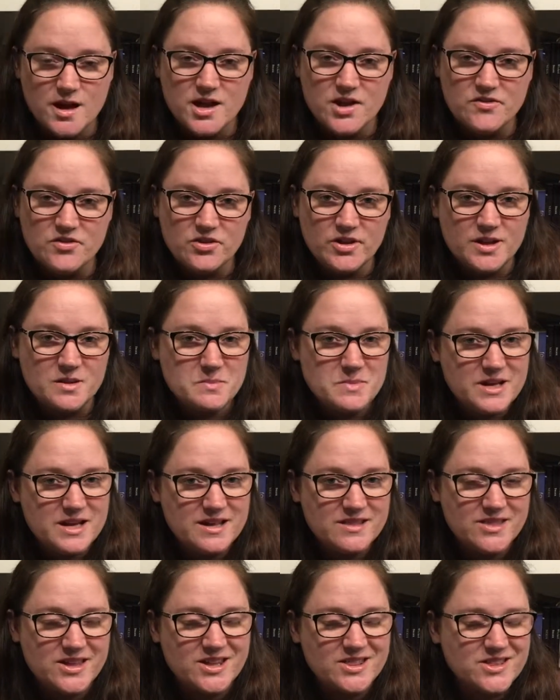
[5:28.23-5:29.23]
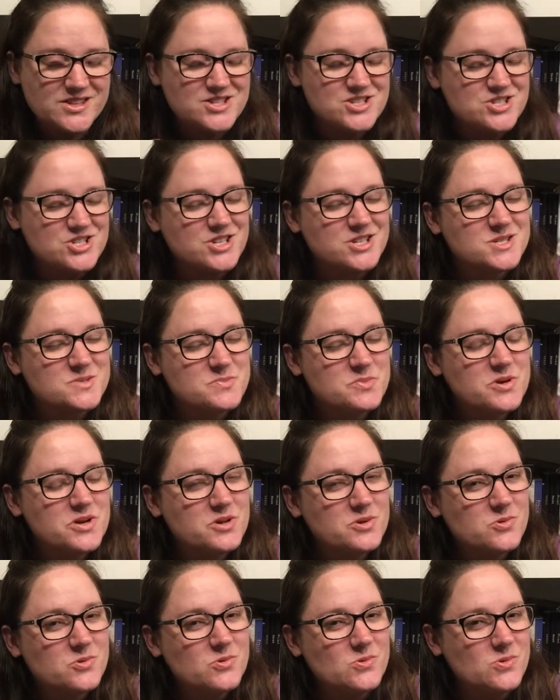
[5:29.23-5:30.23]
If you're like me and think this chick's pretty
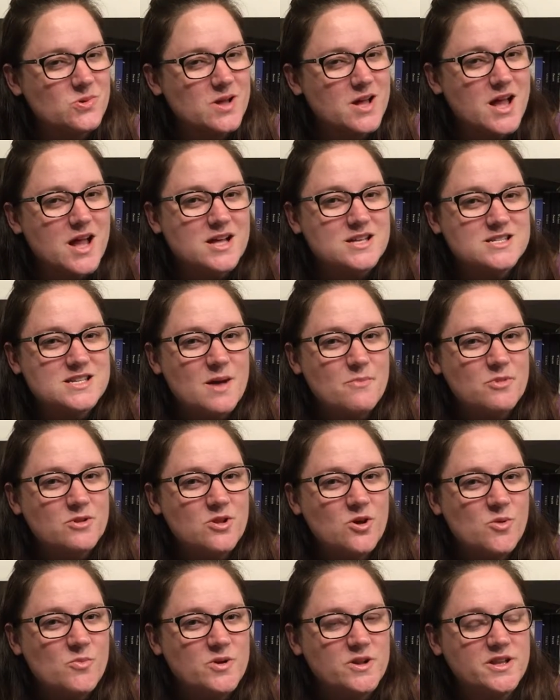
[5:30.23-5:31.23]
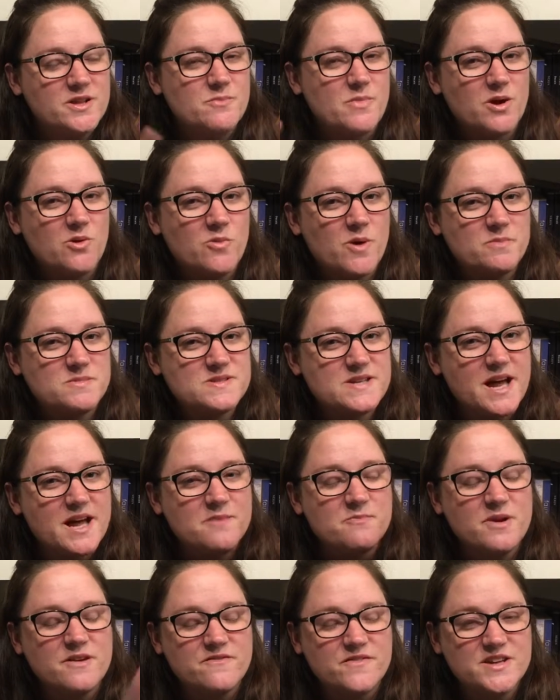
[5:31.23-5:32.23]
cool, down below I'm gonna leave my website,
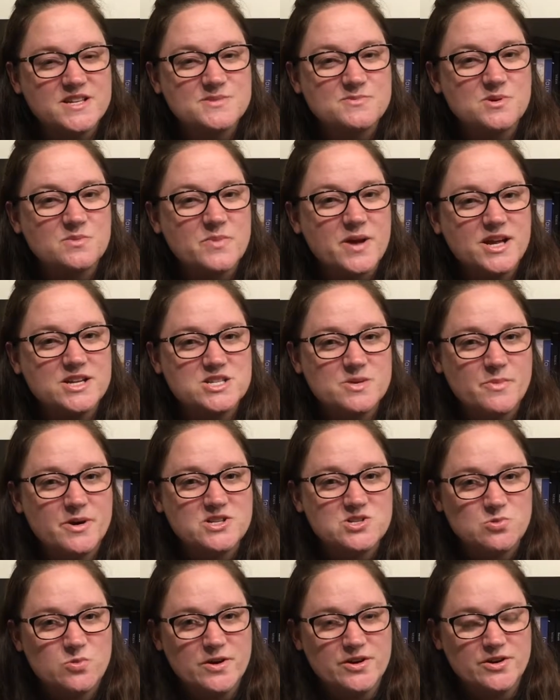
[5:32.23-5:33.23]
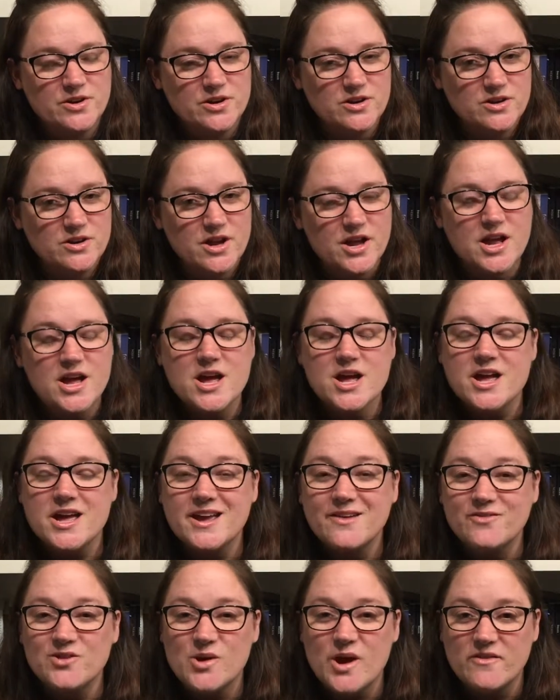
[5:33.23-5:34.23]
my Facebook page, and my Twitter.
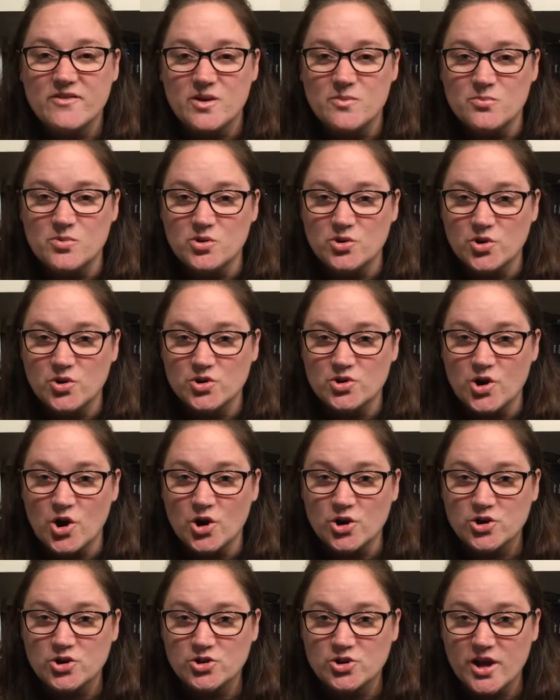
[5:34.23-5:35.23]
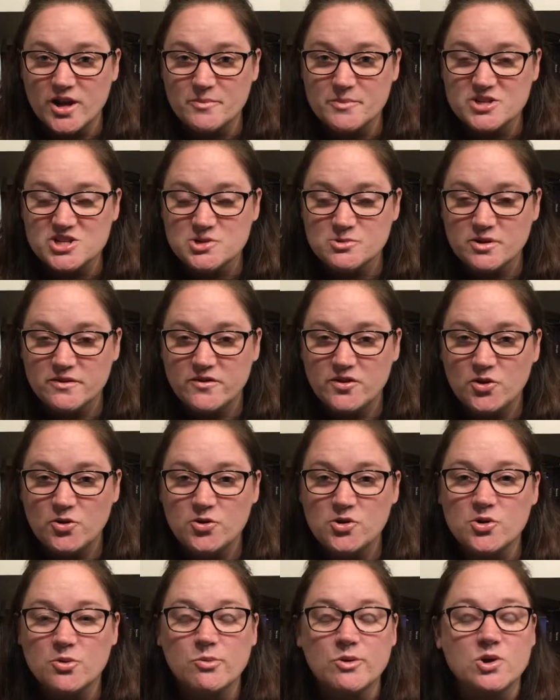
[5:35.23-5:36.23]
If you have a book or an arc you'd like me to review,
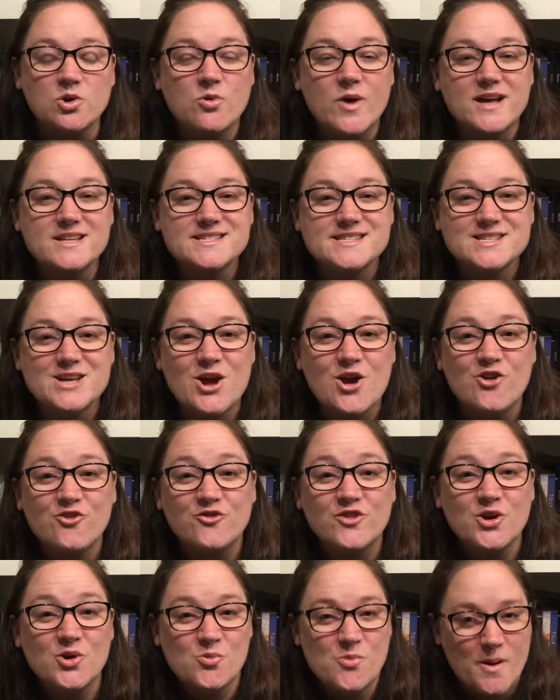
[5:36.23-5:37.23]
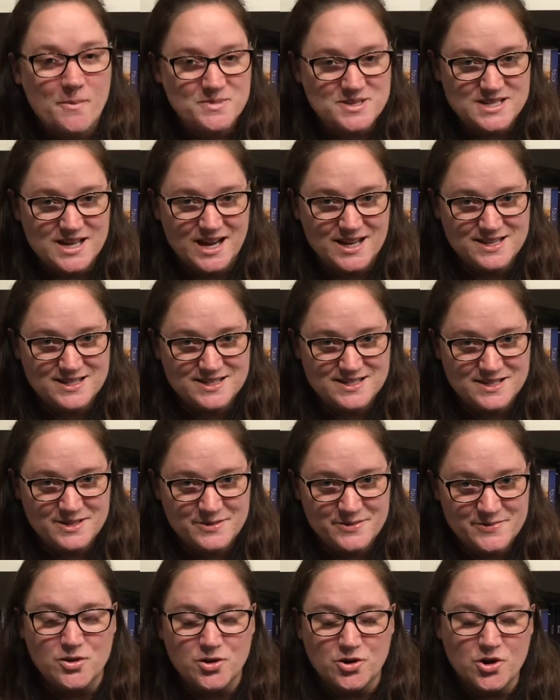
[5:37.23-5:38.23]
you can request via website.
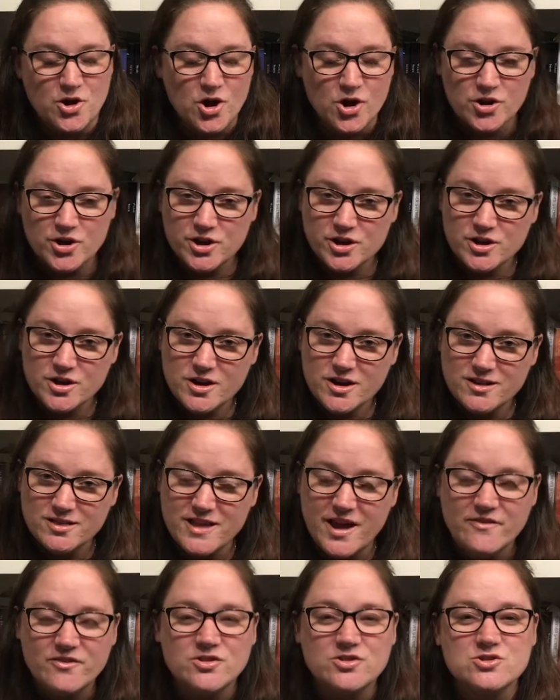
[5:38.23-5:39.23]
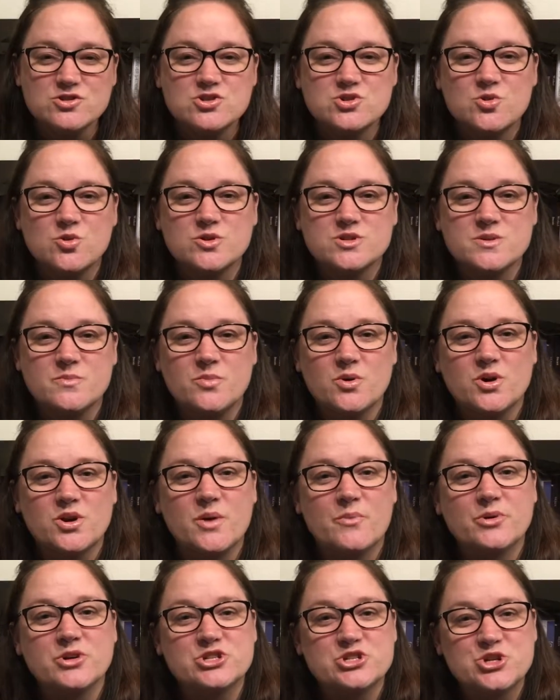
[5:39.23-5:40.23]
The Garden, Lavender Shores, book
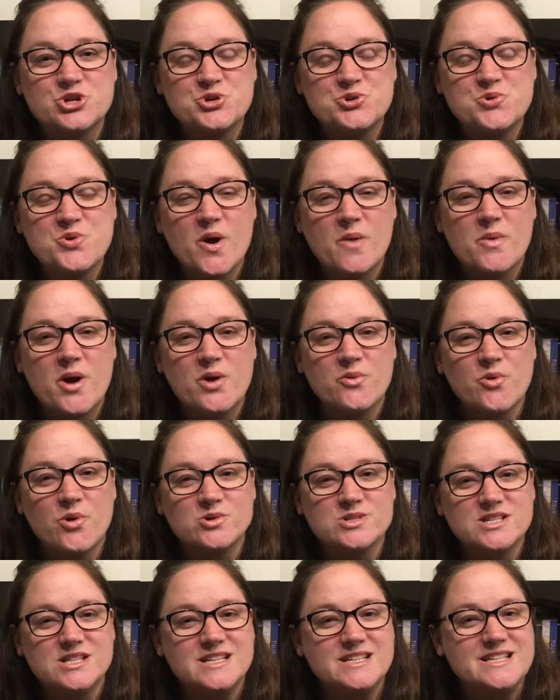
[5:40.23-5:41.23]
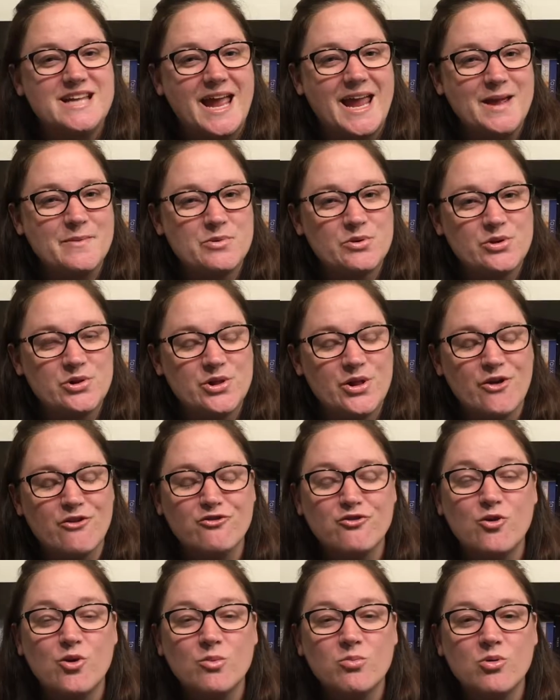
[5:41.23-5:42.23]
number 2 by Rosalind Abel,
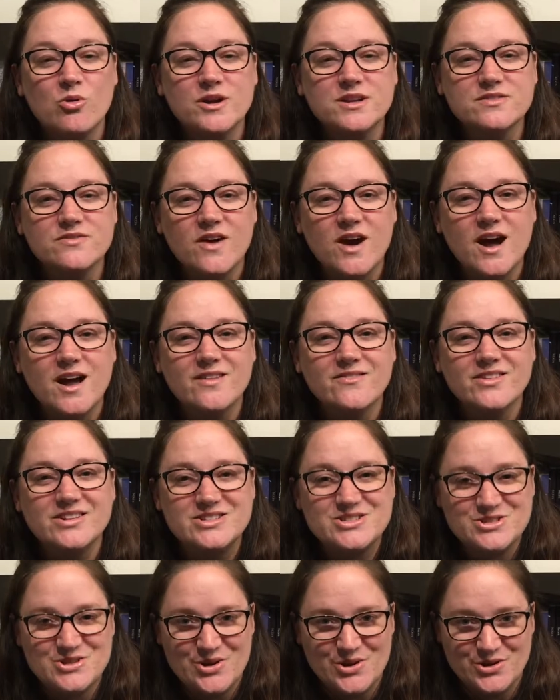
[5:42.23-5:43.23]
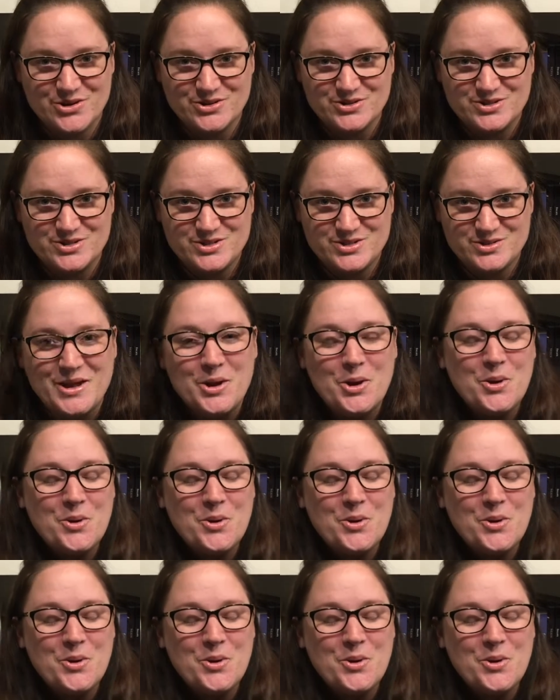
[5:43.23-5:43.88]
4.5 stars.